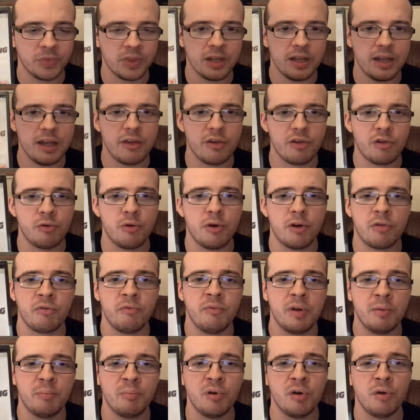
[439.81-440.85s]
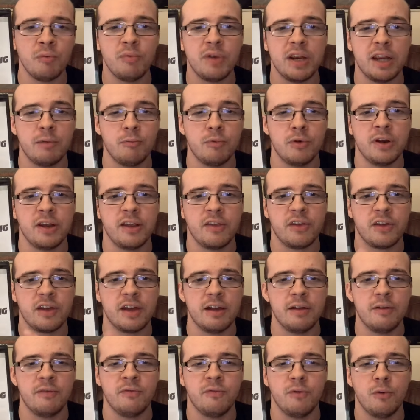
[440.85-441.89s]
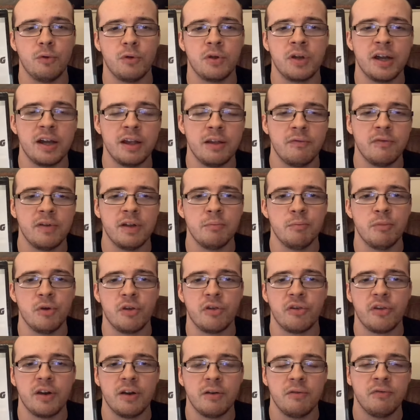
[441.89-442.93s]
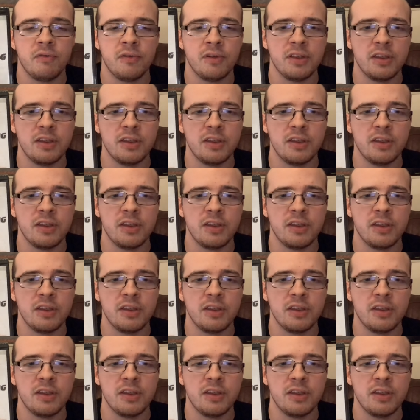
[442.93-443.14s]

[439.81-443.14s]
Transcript: It's transferred, but I really wanted to get a 4K of it myself.